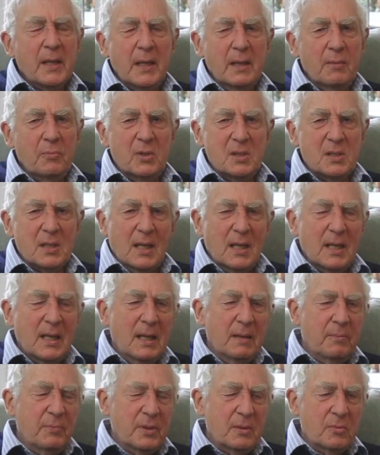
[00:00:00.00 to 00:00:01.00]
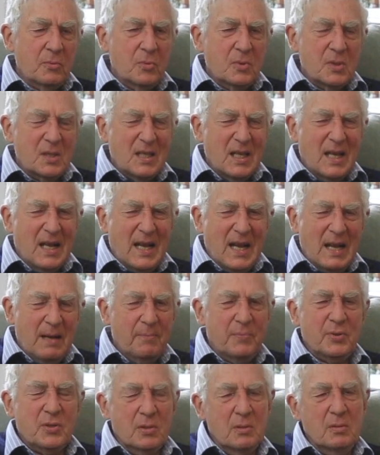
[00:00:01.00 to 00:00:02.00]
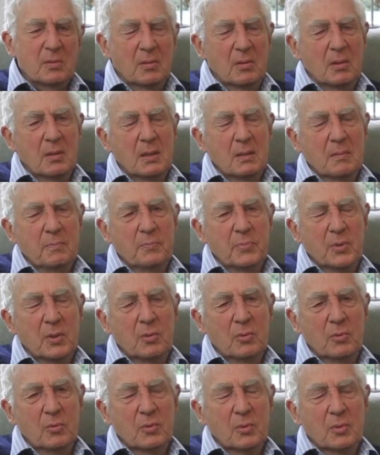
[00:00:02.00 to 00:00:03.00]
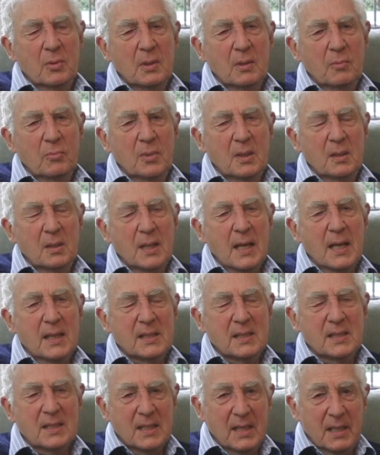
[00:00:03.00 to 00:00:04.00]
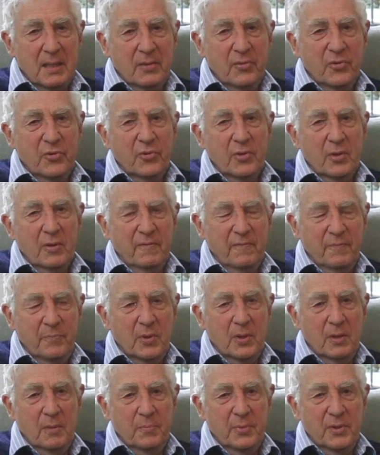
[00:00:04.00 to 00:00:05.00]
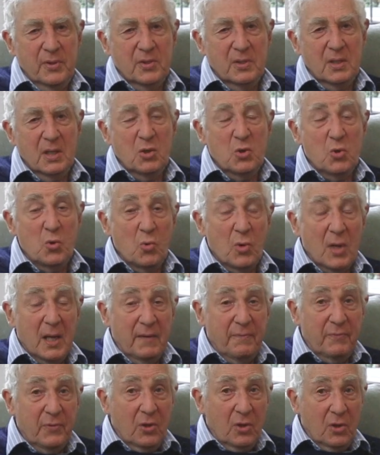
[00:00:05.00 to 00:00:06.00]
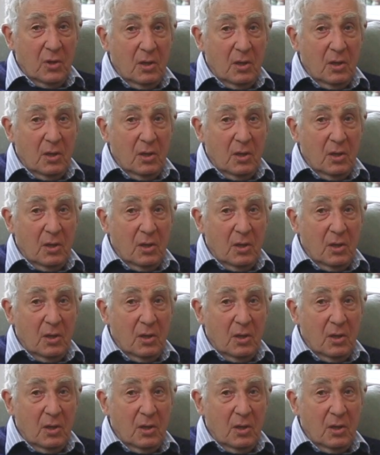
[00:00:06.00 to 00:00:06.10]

it was a club that was absolutely imbued with that sense of purpose that you have